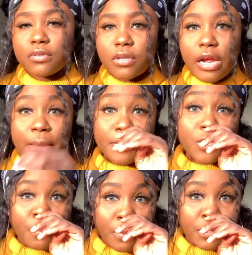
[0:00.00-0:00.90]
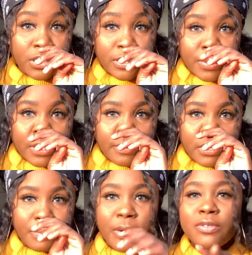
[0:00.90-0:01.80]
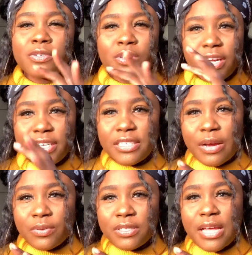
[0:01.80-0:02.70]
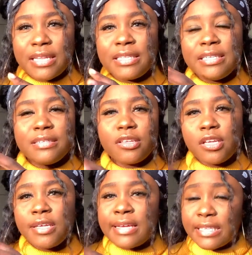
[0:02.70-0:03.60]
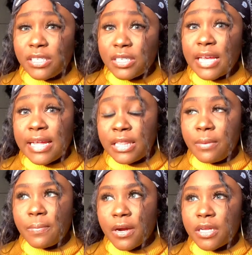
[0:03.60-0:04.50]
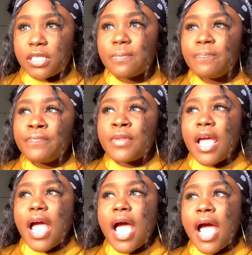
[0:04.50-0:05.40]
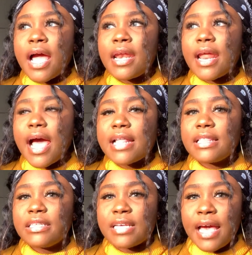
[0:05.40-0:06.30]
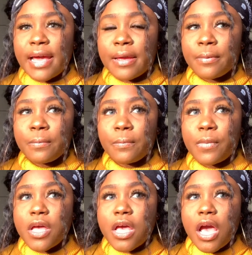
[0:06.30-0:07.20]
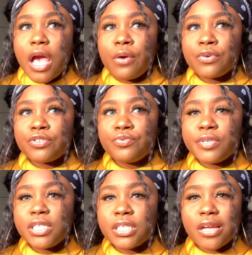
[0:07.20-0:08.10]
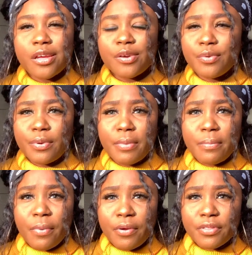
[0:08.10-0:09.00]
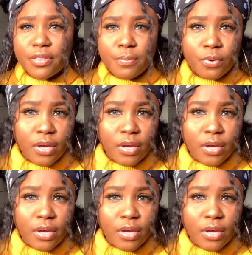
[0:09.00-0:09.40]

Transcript: I still published it in 2017, but I was on the end. I was at the getting to the ending part, and at the time, I was reading. I can't remember the book.